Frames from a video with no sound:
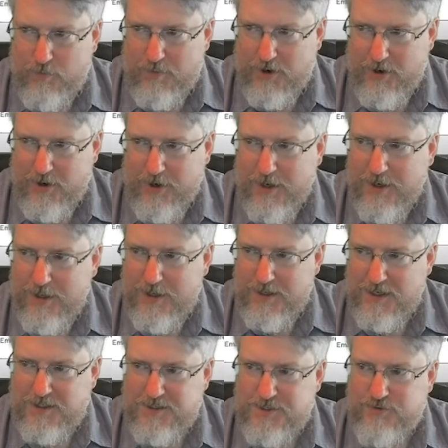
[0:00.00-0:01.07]
bar
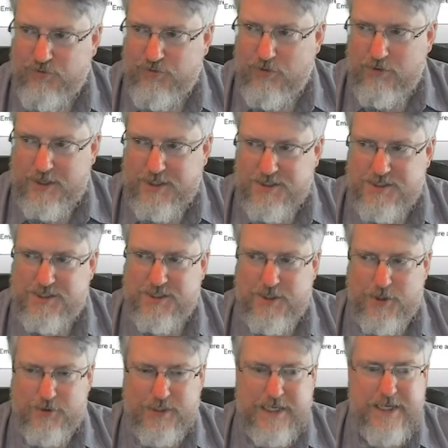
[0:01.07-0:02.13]
and scrolling
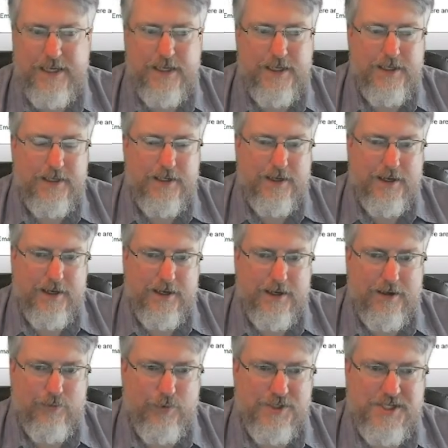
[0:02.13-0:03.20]
slowly,
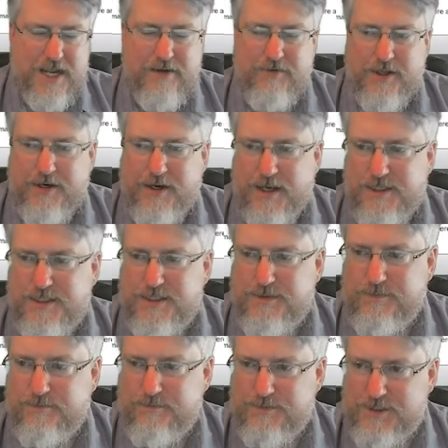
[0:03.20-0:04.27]
which gave it a
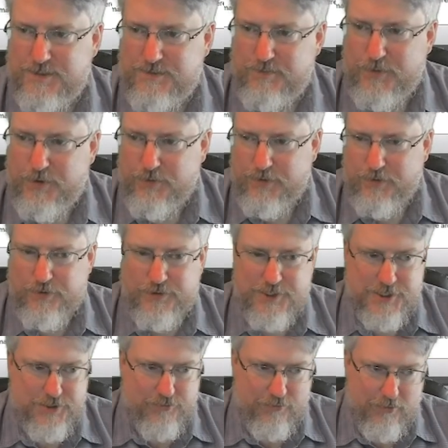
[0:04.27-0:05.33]
nice, smoother
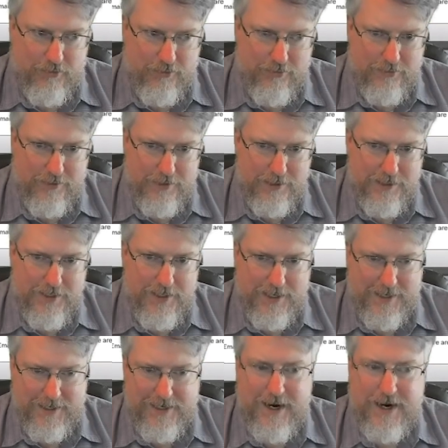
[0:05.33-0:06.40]
scroll.
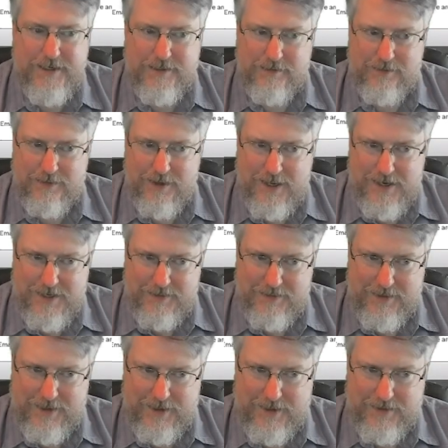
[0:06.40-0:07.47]
And I kind of like
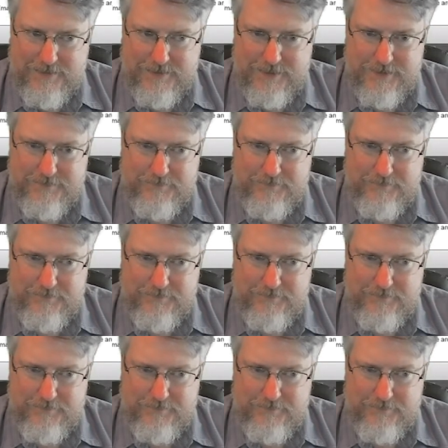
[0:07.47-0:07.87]
that.